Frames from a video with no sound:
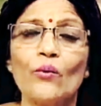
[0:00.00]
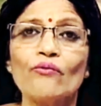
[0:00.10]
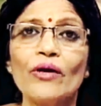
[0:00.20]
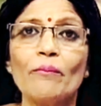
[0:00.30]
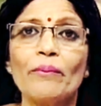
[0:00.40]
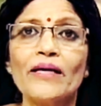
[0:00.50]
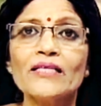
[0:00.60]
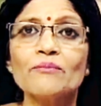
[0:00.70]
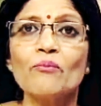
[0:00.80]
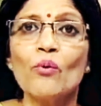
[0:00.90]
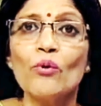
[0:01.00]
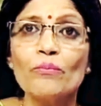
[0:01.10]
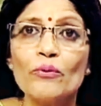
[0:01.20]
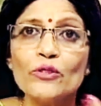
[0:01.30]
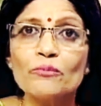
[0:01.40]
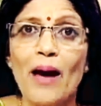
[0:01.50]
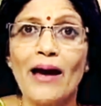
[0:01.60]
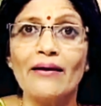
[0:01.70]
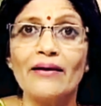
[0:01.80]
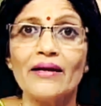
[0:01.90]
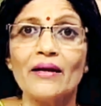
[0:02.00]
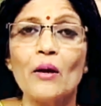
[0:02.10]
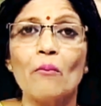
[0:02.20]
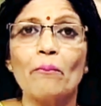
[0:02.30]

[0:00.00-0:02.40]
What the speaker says: we brings more prosperity,